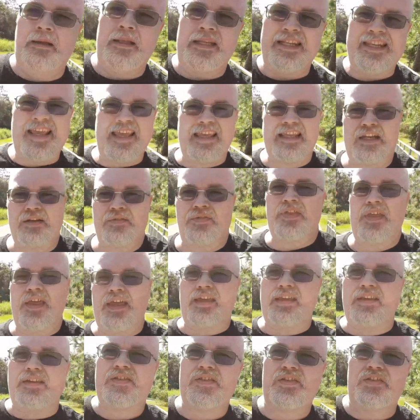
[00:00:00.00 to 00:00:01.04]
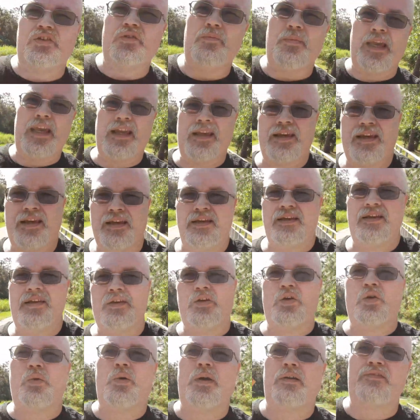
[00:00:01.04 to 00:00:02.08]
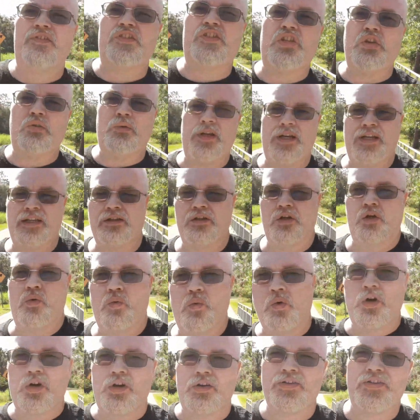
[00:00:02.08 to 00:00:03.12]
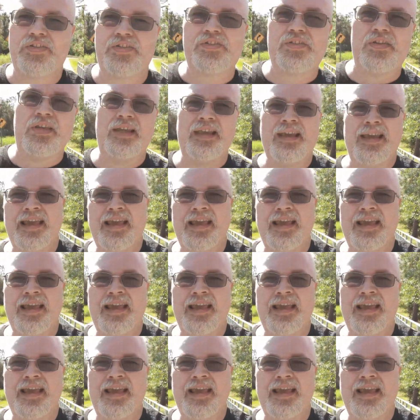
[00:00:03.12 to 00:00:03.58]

negative things to make whoever's doing it look worse.